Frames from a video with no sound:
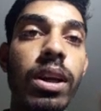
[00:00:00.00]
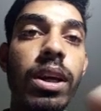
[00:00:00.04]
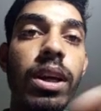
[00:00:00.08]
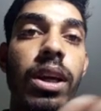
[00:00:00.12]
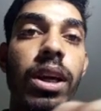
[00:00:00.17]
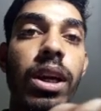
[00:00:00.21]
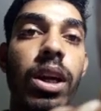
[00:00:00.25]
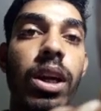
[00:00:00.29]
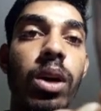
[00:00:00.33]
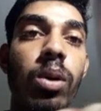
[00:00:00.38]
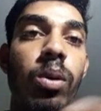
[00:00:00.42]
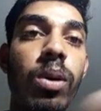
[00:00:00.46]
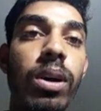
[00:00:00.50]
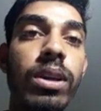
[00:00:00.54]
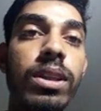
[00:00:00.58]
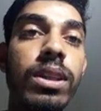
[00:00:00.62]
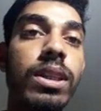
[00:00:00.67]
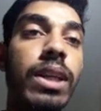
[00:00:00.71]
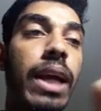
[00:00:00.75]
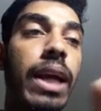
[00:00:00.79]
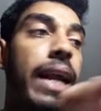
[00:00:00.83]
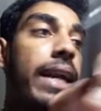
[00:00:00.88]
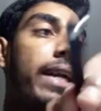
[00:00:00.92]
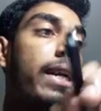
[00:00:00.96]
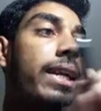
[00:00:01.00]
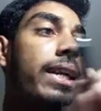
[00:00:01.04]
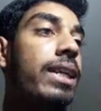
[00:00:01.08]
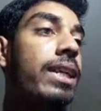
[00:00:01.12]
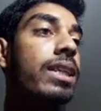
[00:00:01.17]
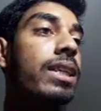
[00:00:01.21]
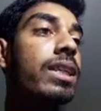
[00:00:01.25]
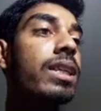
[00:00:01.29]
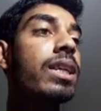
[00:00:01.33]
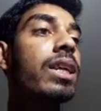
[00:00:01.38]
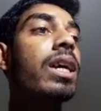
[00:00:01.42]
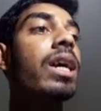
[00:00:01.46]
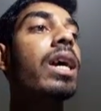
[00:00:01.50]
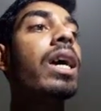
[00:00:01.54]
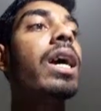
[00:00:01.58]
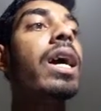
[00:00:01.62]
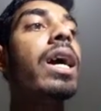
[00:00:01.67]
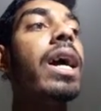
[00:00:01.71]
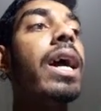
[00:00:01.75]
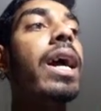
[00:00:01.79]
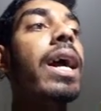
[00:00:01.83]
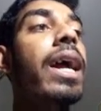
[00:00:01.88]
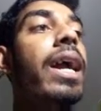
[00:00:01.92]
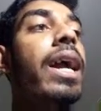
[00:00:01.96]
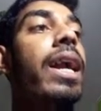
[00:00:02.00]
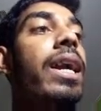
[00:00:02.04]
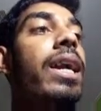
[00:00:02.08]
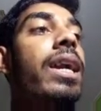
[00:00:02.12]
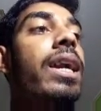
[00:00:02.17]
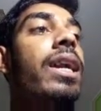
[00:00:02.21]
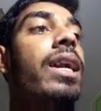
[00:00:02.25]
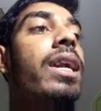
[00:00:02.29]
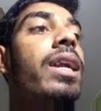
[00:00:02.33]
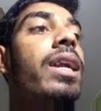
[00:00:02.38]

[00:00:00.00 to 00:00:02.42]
He was a scientist, and